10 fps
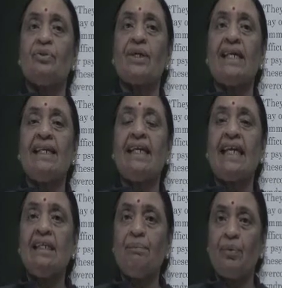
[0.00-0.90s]
training
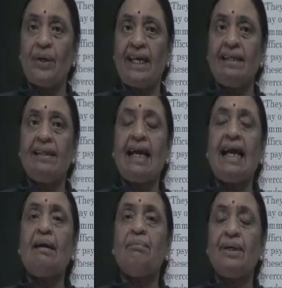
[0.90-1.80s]
in
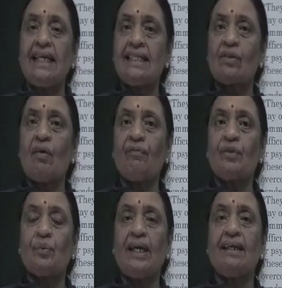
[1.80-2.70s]
braille
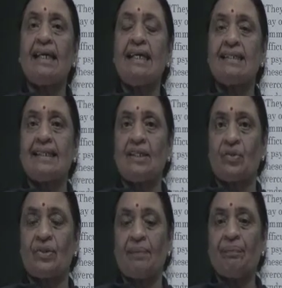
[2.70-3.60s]
software,
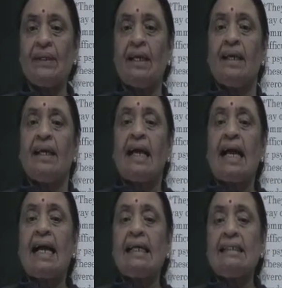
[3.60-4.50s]
etc.
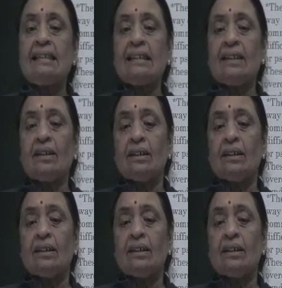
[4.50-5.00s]
And